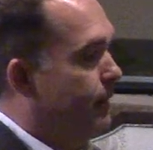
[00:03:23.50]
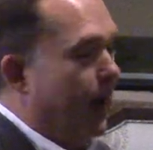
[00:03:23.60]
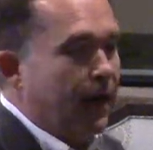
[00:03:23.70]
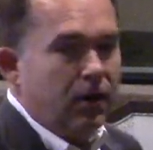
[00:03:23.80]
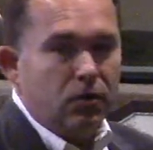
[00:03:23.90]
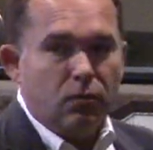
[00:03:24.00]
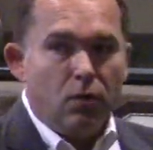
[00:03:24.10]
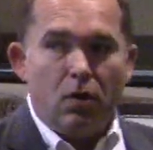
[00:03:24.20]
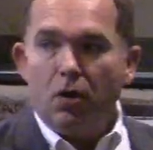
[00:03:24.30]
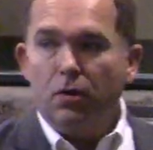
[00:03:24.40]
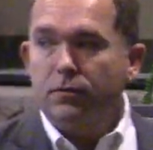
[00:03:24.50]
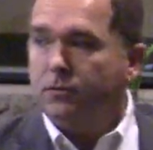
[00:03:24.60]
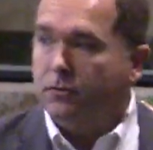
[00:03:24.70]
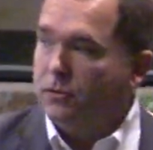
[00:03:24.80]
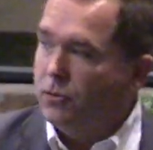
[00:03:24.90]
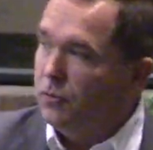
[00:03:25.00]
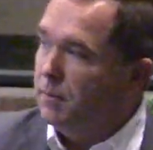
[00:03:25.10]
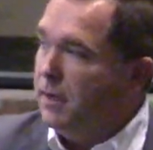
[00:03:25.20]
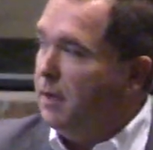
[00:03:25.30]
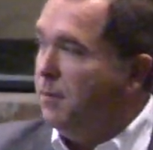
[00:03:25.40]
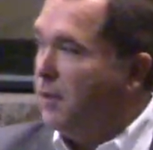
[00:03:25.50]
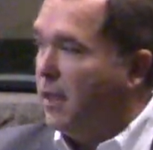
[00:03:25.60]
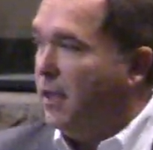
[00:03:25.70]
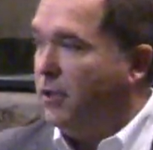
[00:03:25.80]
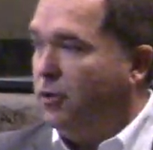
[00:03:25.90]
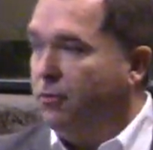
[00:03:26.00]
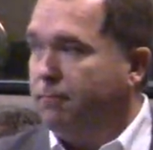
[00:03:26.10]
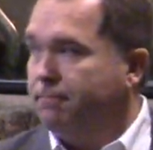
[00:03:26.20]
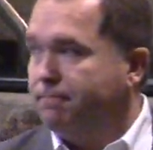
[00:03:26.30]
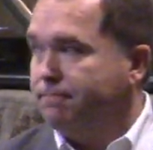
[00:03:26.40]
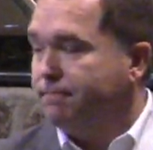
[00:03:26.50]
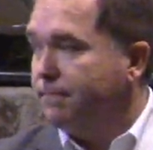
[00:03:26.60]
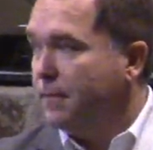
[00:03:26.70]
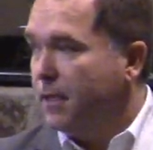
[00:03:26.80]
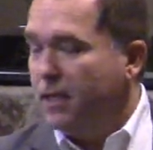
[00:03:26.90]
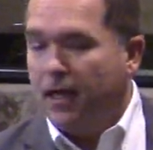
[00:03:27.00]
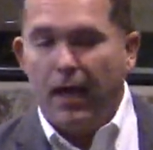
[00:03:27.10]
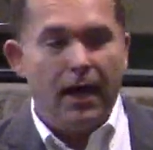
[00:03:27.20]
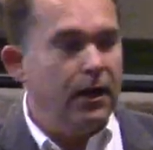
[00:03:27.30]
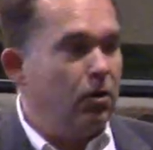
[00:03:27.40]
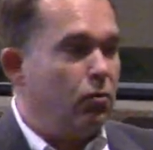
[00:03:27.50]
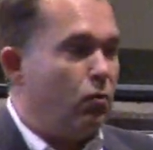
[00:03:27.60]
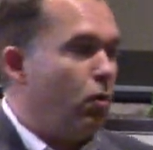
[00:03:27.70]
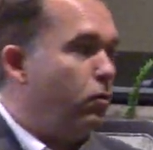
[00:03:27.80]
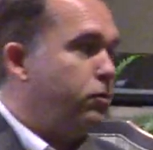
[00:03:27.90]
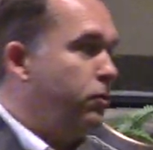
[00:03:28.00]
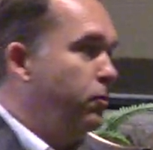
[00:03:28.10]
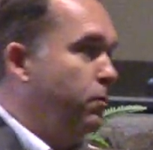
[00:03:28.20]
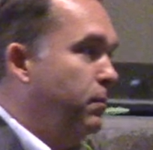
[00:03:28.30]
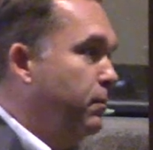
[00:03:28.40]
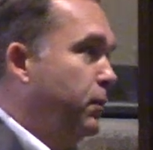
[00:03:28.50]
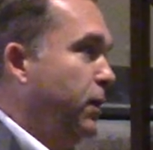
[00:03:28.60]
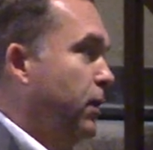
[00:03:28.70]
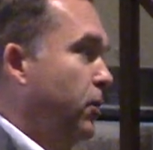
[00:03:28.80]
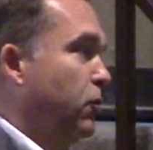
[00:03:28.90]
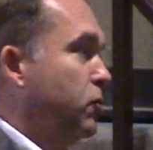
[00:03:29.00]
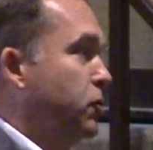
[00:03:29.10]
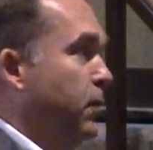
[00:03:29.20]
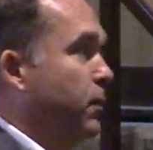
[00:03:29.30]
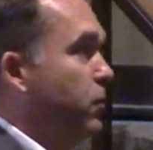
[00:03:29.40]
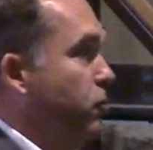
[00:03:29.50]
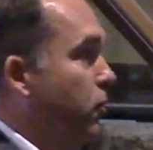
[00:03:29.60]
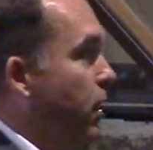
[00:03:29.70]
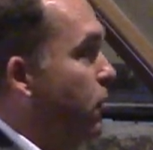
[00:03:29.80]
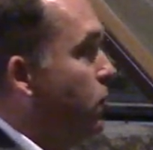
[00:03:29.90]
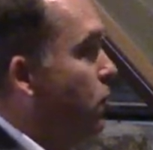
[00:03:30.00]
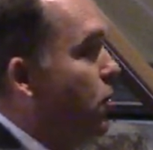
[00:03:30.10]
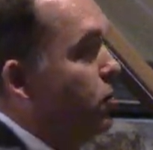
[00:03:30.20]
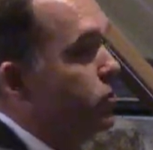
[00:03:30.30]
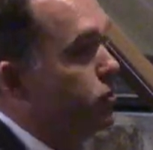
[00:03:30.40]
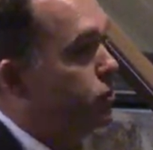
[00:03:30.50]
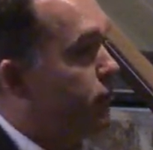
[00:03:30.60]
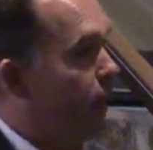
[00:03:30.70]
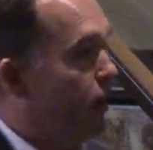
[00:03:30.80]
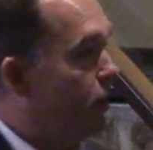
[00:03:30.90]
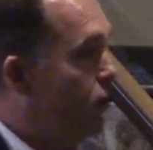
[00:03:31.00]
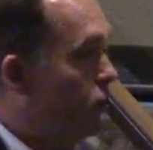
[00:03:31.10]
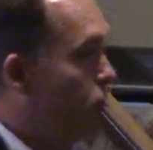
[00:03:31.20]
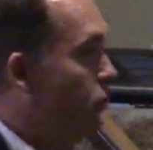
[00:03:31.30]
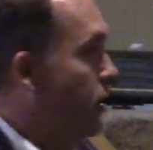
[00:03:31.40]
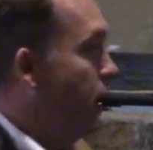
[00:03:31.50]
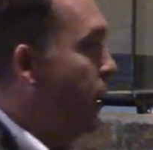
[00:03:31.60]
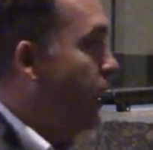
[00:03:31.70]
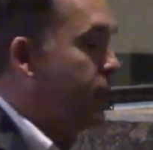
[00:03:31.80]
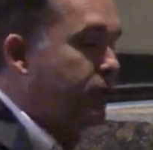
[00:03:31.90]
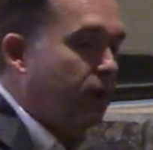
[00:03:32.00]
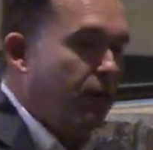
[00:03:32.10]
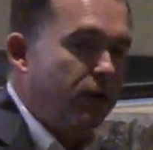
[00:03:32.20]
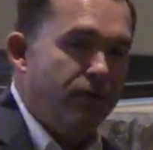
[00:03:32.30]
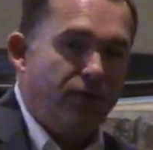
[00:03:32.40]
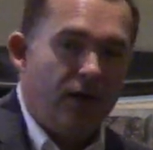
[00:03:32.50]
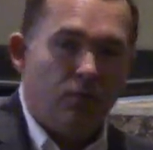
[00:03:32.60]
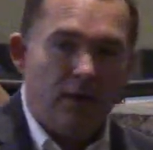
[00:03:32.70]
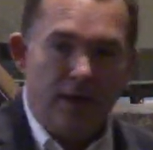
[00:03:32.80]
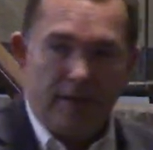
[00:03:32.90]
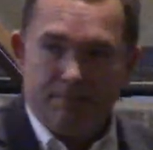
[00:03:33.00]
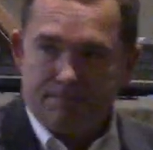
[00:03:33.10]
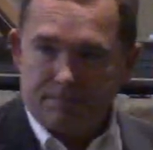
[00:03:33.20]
I don't want to manipulate you. I don't want to put a guilt trip on you. I don't want to scare you in some unfair way.